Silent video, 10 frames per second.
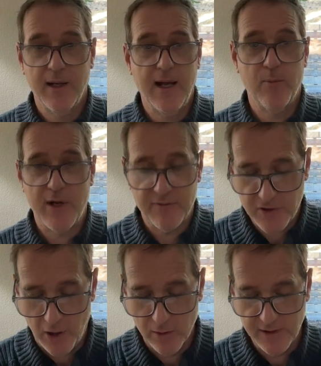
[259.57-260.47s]
and we have
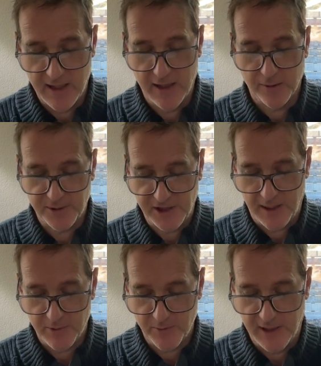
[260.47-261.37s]
tone that helps
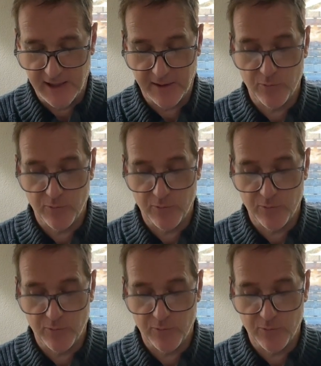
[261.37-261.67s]
shapes meaning.